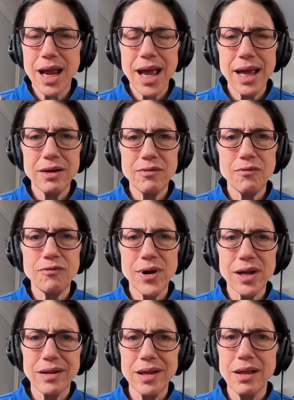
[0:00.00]
And
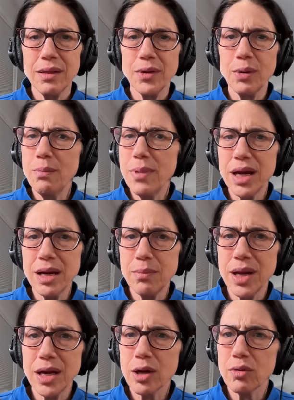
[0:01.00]
frankly, there are many,
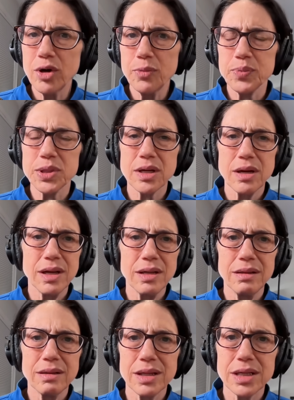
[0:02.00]
many groups
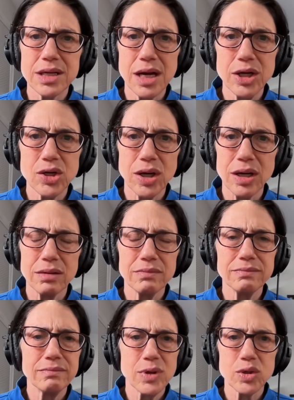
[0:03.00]
in this country,
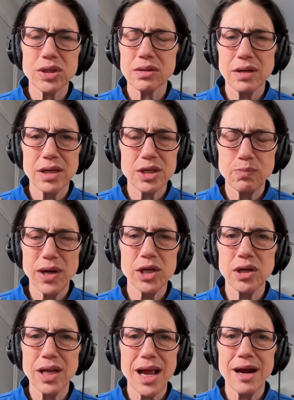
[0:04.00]
most
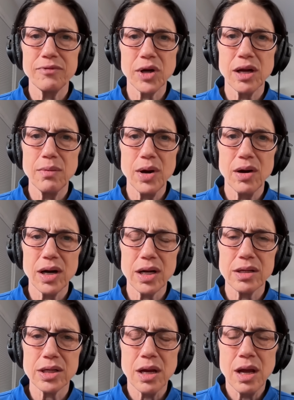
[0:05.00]
especially African
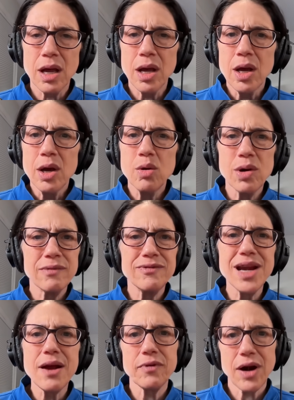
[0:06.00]
Americans, who have
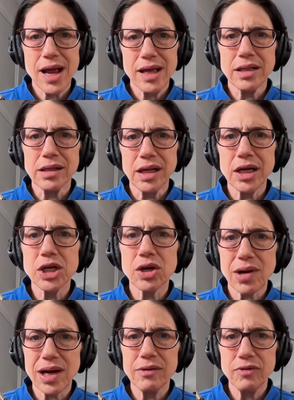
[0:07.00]
never had the
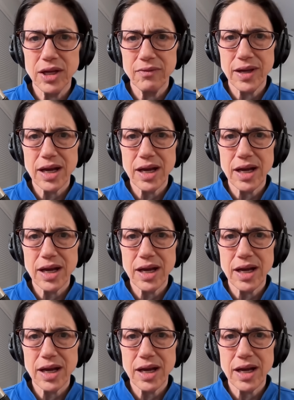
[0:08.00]
luxury of giving